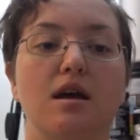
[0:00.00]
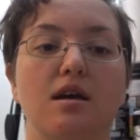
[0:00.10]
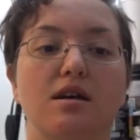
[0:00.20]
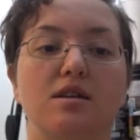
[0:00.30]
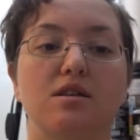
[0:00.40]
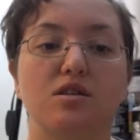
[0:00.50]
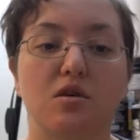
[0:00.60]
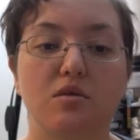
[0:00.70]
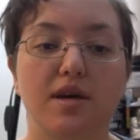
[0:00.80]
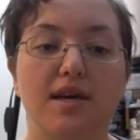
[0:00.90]
uh,
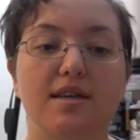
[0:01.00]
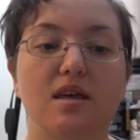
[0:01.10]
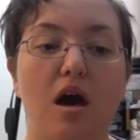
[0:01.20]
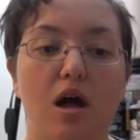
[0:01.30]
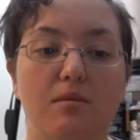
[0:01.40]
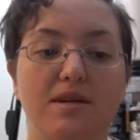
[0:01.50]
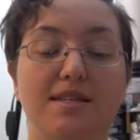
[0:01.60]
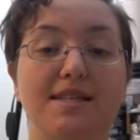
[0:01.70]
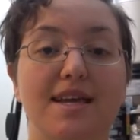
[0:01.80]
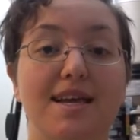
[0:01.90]
soaking the
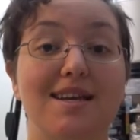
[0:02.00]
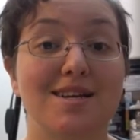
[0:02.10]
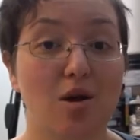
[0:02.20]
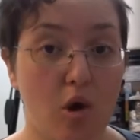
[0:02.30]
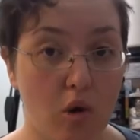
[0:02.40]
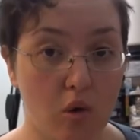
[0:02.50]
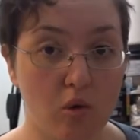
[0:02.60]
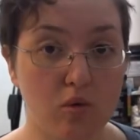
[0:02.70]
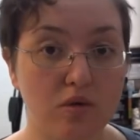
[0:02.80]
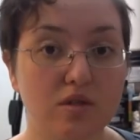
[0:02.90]
almonds in
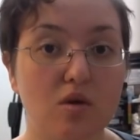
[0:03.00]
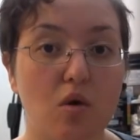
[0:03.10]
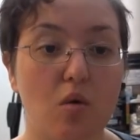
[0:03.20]
cold